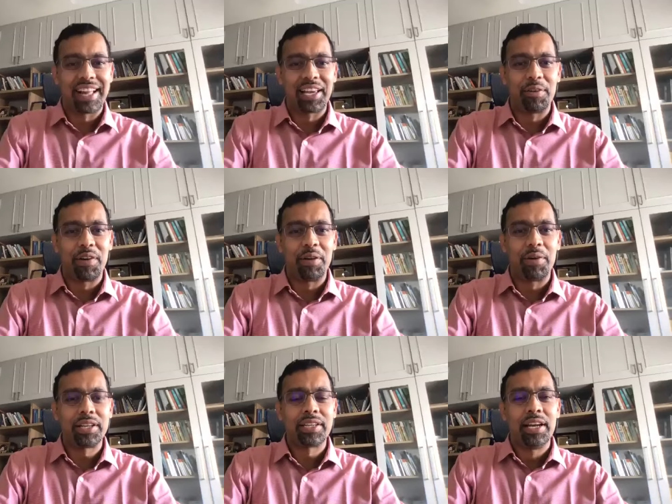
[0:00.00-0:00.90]
thank you very
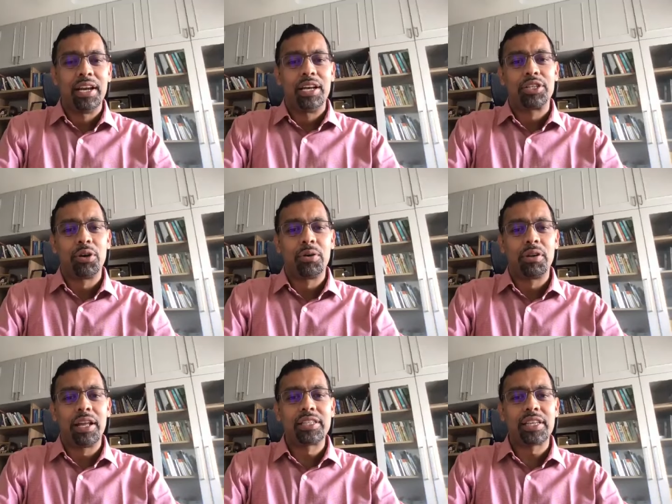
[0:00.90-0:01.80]
much. So
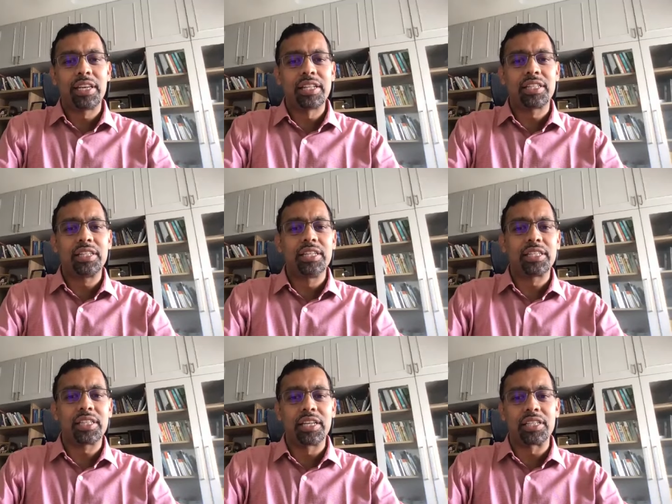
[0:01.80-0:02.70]
let's get
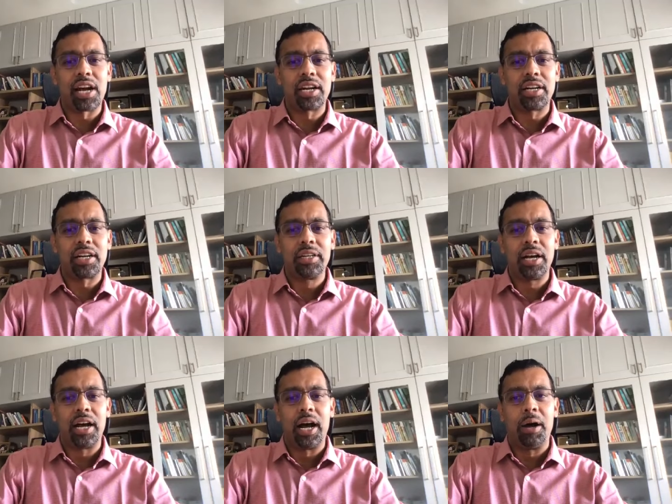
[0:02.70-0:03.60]
this kickstarted,
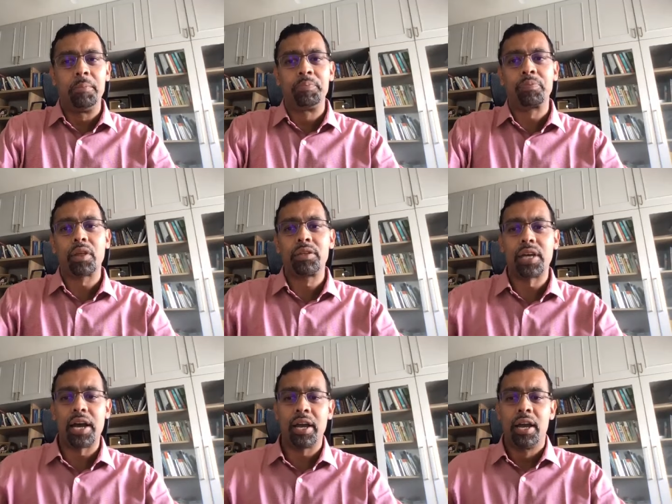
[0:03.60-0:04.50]
um,
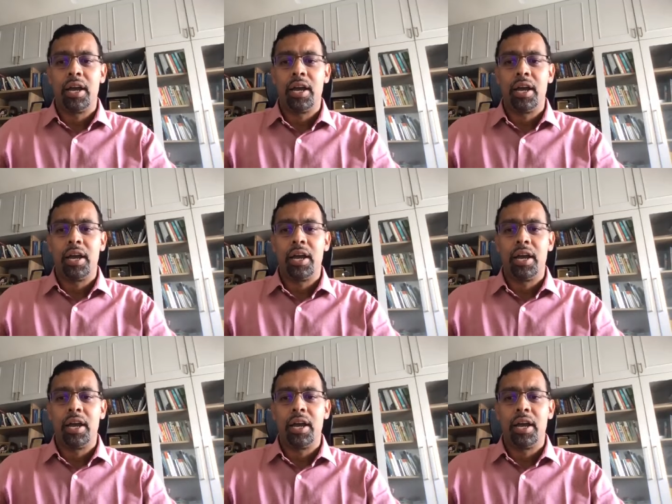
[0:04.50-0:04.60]
Sai.